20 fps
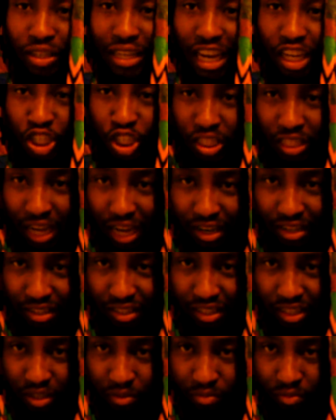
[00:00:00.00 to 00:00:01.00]

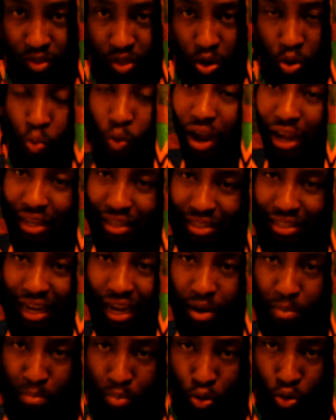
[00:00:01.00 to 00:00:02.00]
nationality. Why is
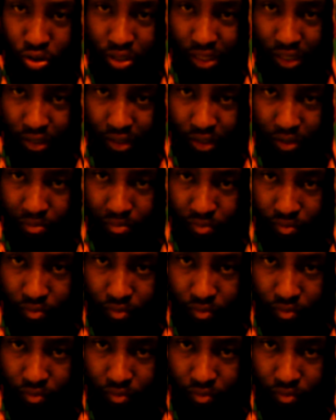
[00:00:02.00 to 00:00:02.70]
that important?